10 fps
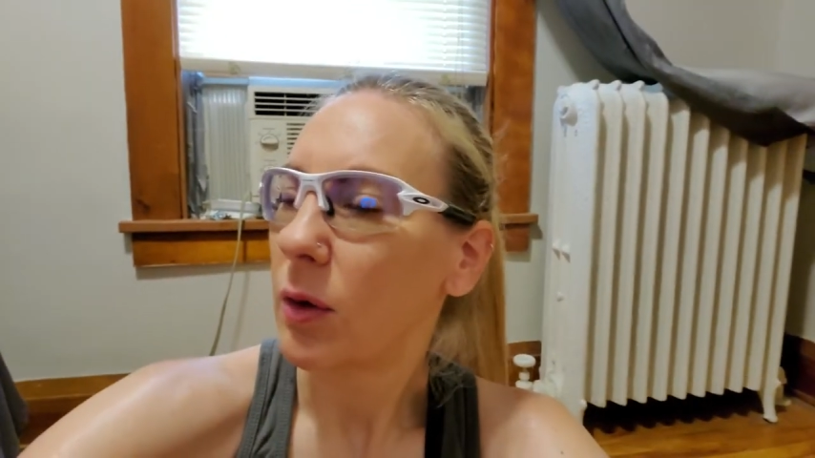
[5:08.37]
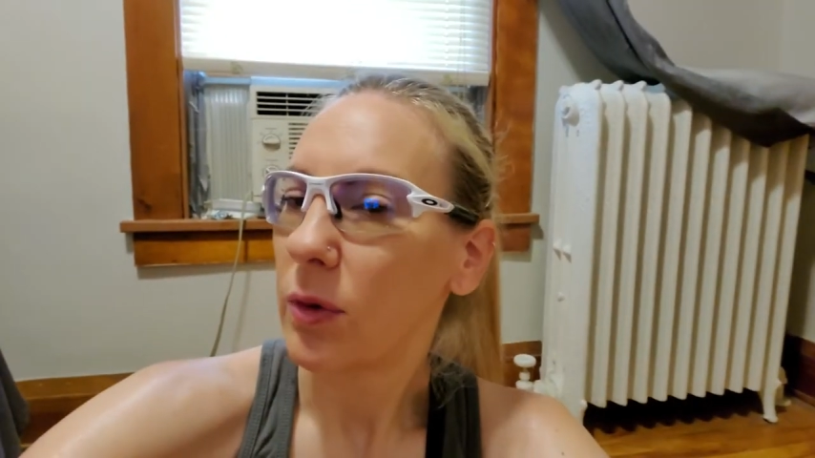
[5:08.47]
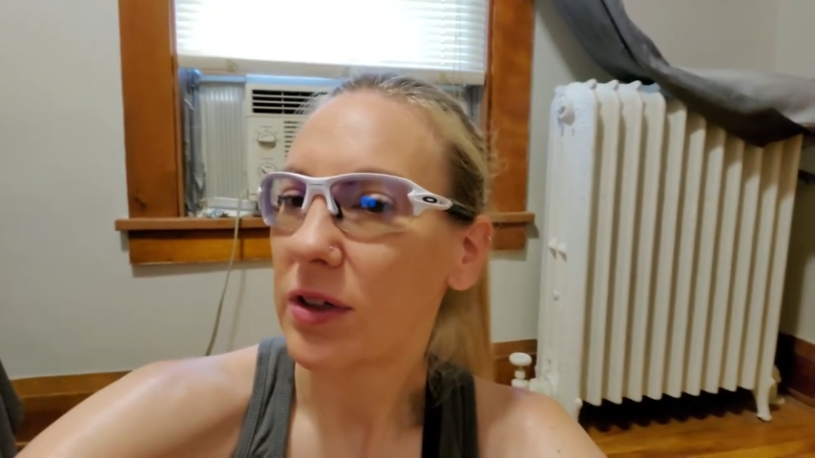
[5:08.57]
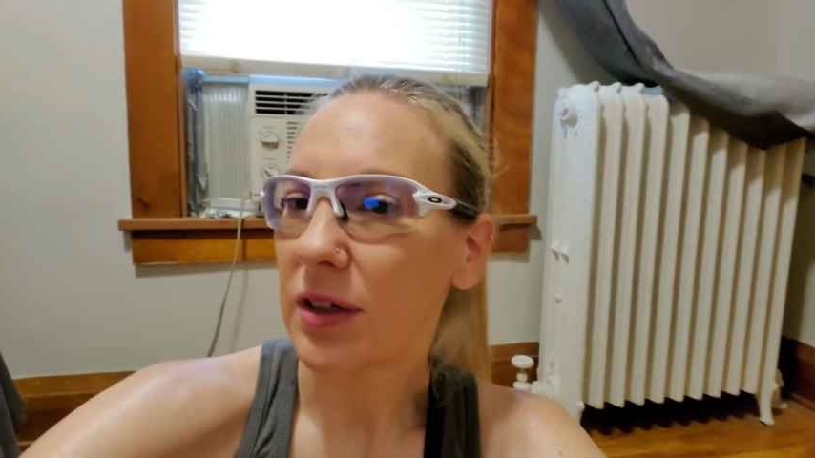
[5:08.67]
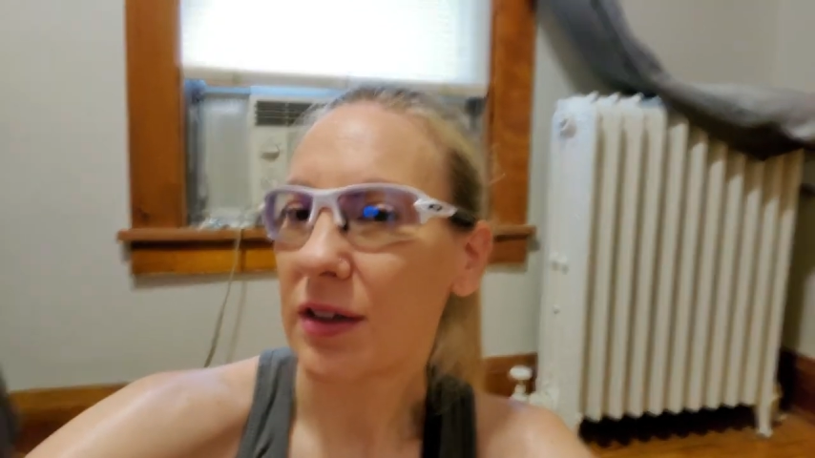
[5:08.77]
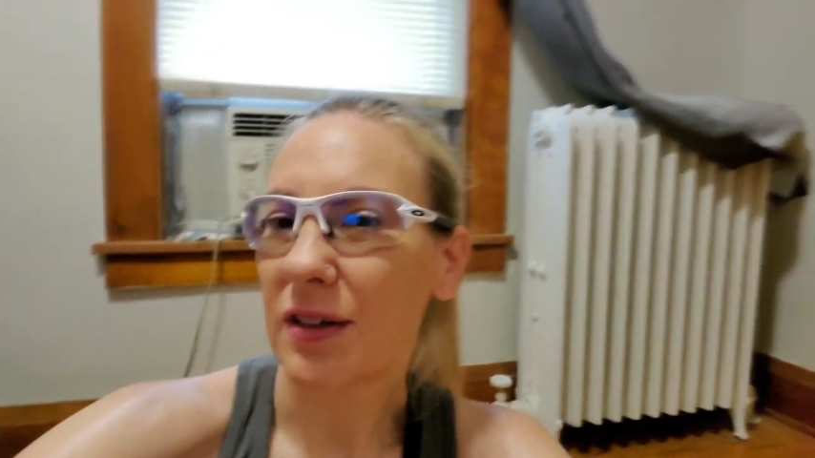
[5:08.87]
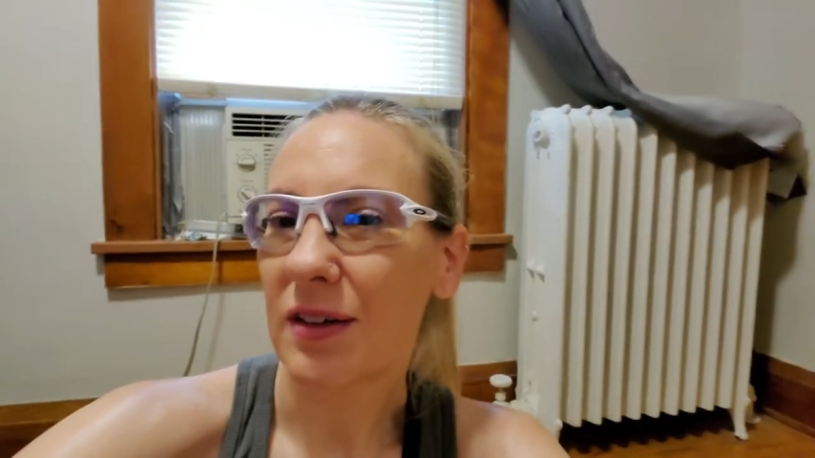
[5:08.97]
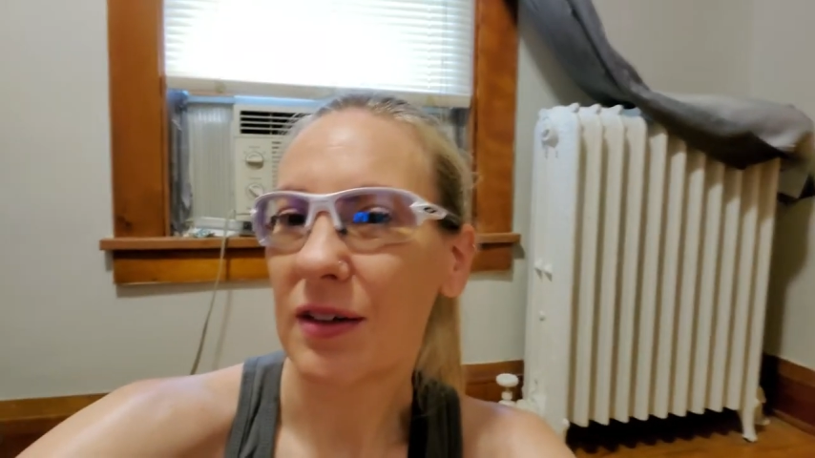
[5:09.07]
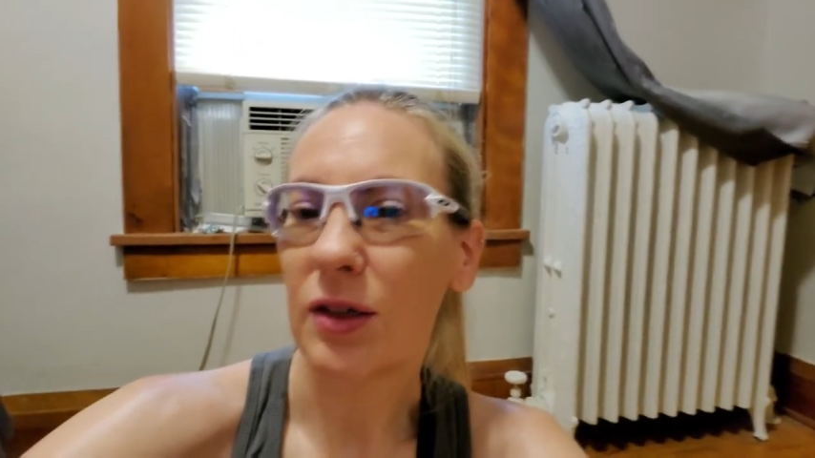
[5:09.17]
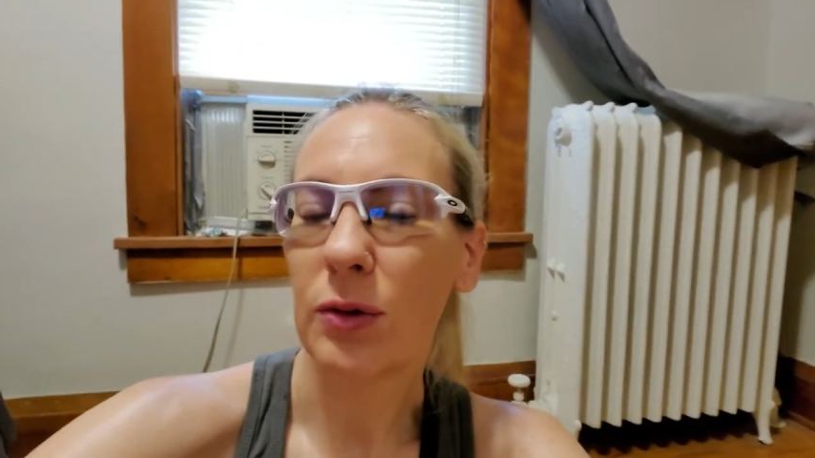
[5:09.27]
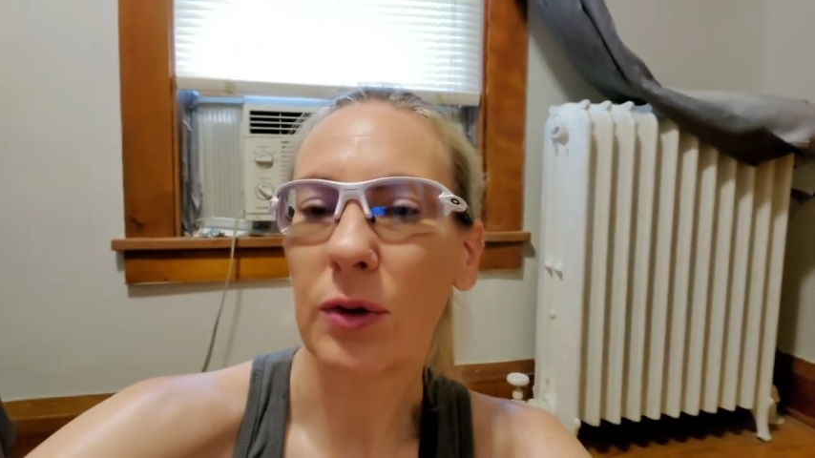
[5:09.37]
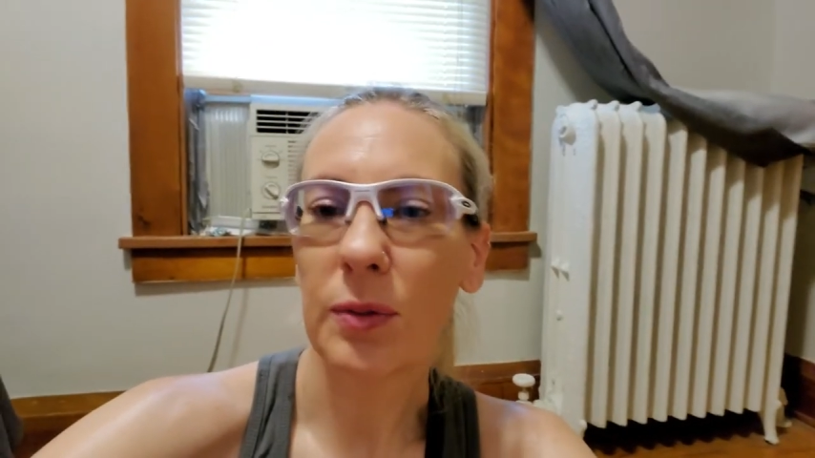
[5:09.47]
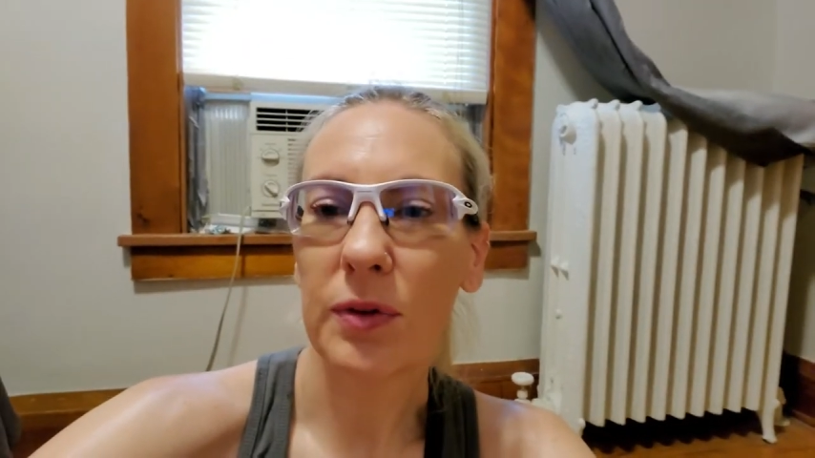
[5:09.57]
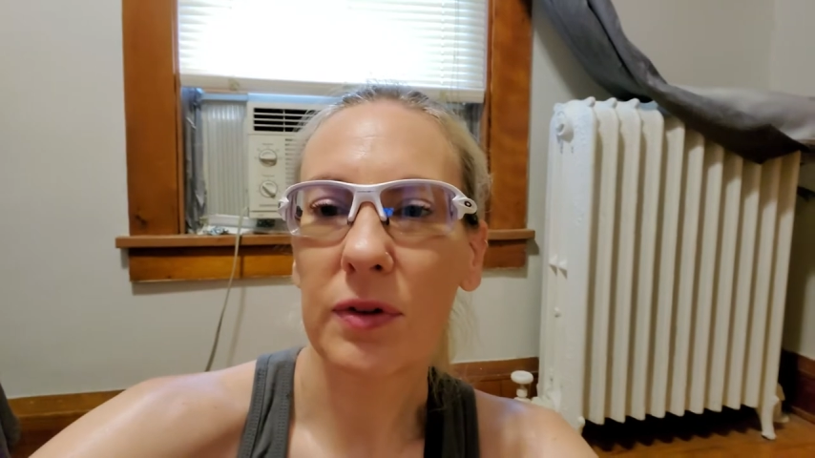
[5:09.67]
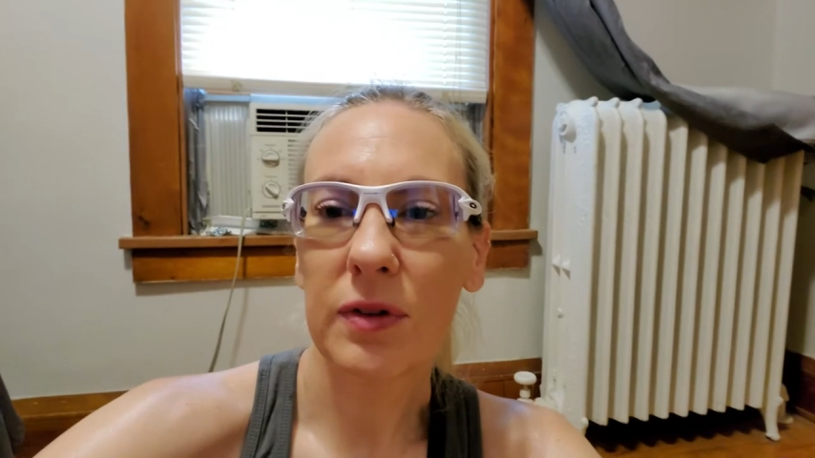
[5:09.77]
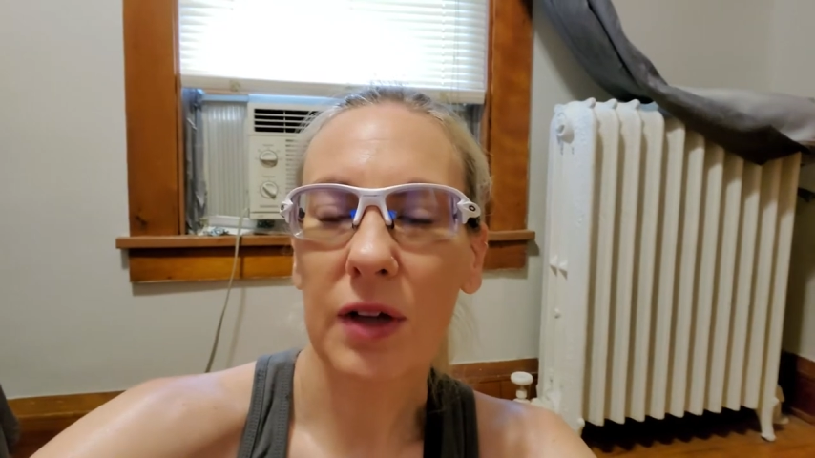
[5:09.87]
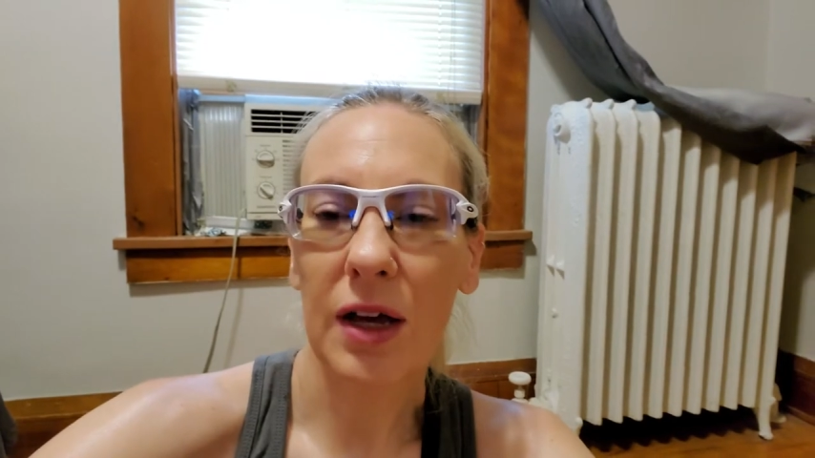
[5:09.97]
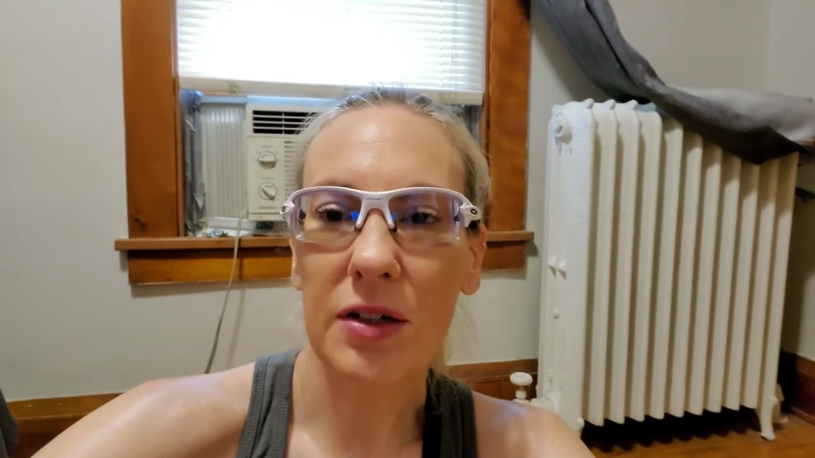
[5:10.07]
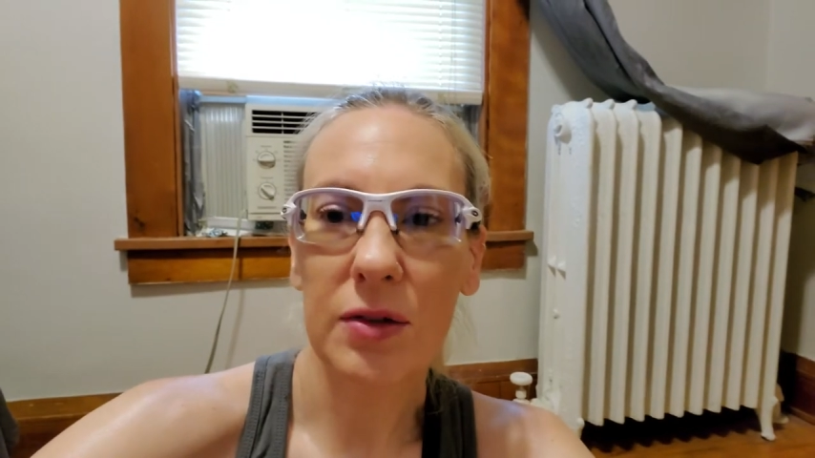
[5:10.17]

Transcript: Which color are you upset